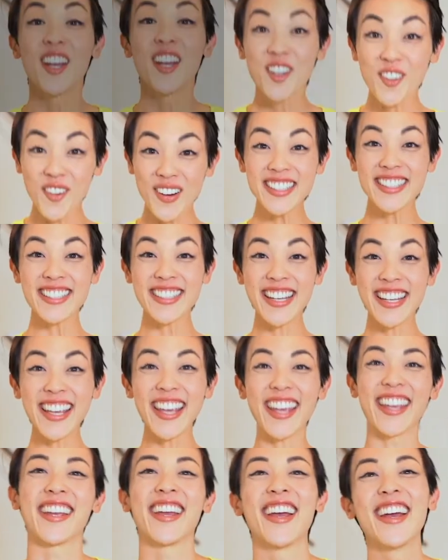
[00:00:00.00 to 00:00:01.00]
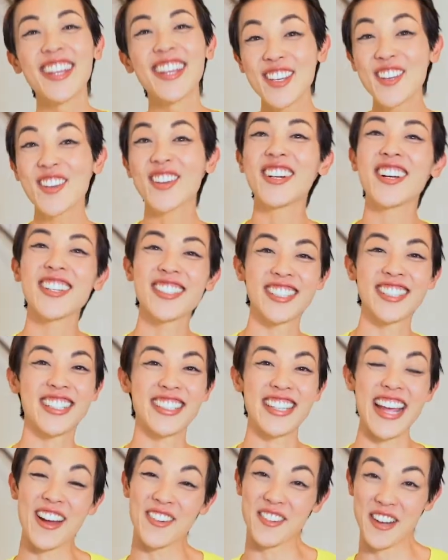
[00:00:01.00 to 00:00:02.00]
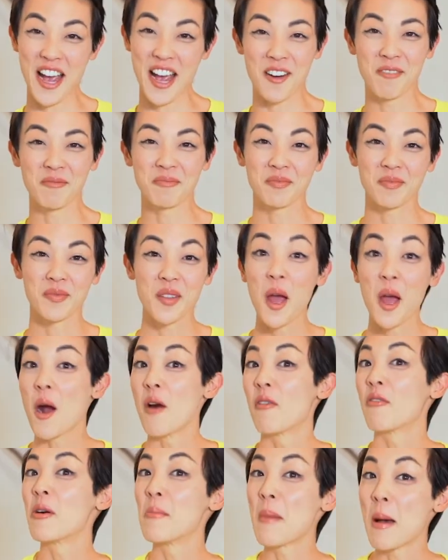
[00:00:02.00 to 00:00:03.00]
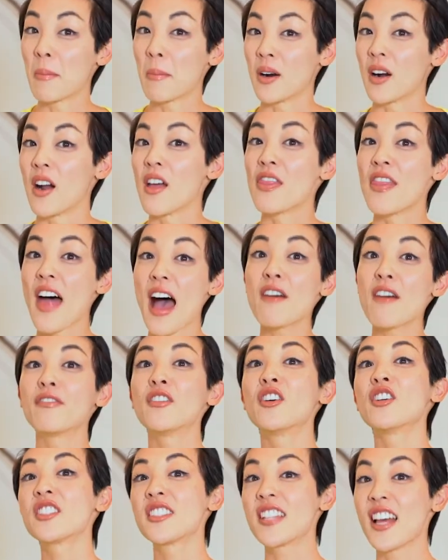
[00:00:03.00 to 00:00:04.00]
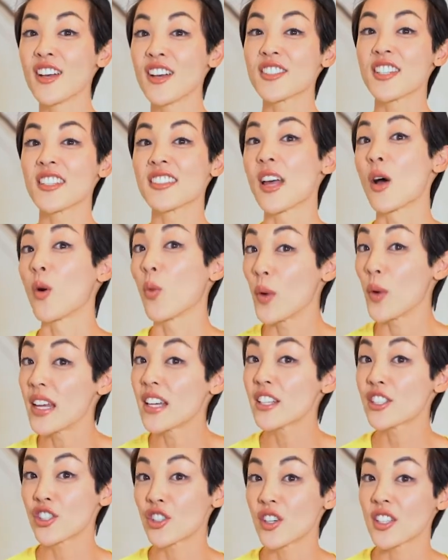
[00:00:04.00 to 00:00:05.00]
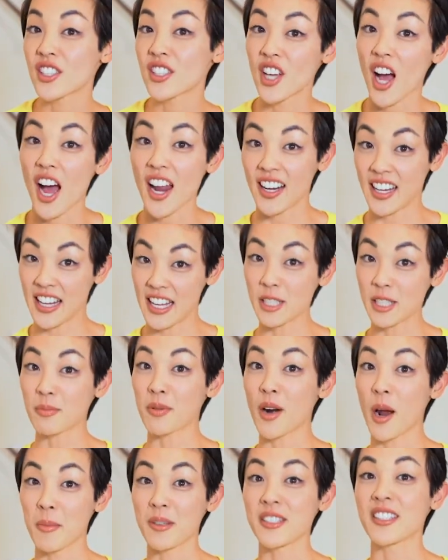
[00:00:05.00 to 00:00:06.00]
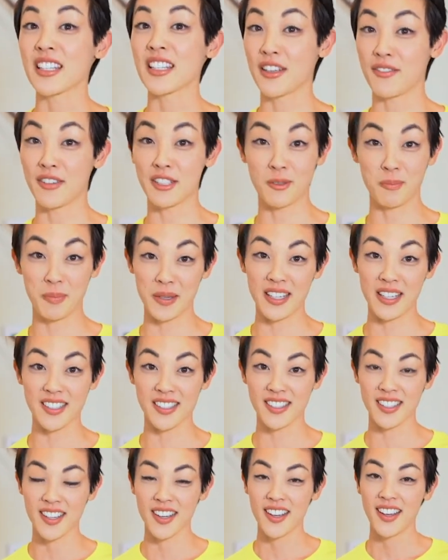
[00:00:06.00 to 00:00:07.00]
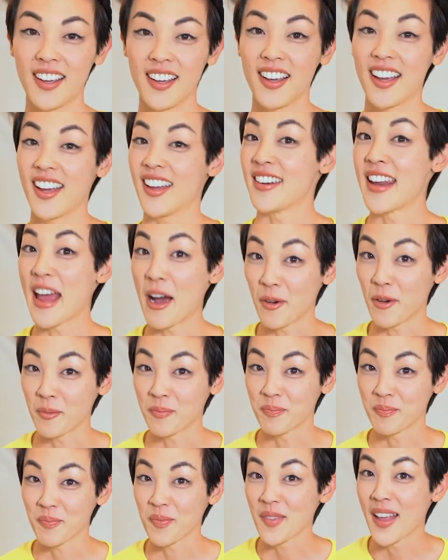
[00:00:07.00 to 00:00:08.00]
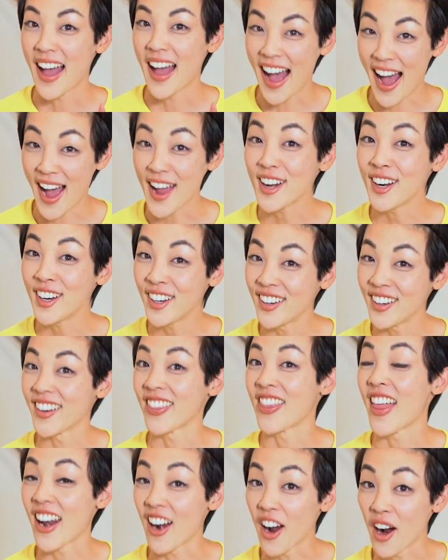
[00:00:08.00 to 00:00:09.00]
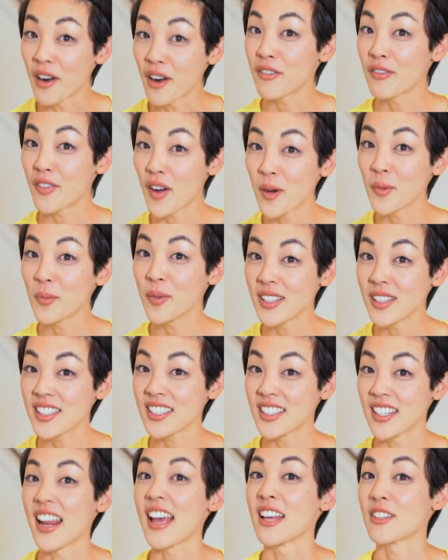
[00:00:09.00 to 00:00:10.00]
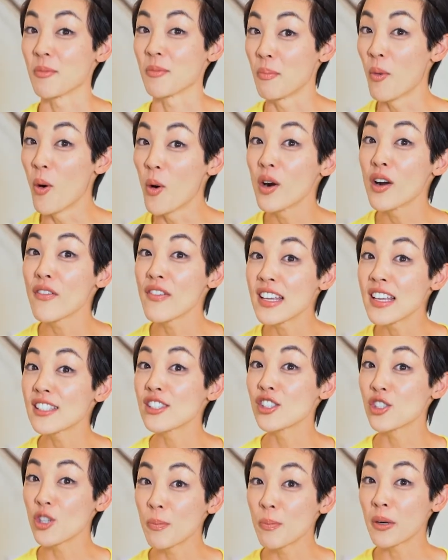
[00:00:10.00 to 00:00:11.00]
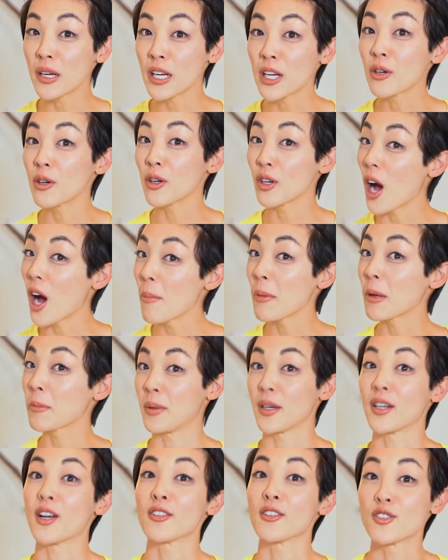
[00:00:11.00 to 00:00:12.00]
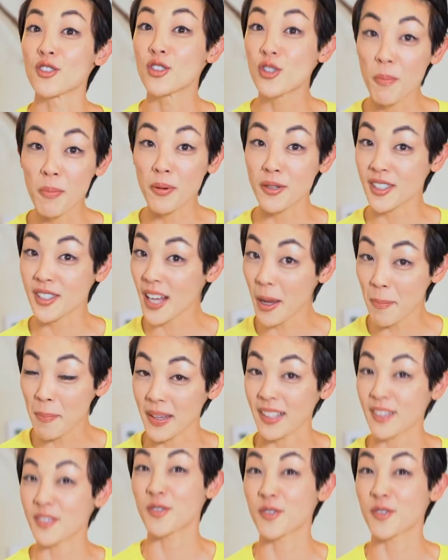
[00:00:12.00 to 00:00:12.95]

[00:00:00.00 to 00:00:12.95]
Great singing. You can all sit down now. Remember, that verse tells us that we can trust God and His promise to give us peace. Now, I heard that our friend Winston has more of his superhero comic book called Super Scuppet.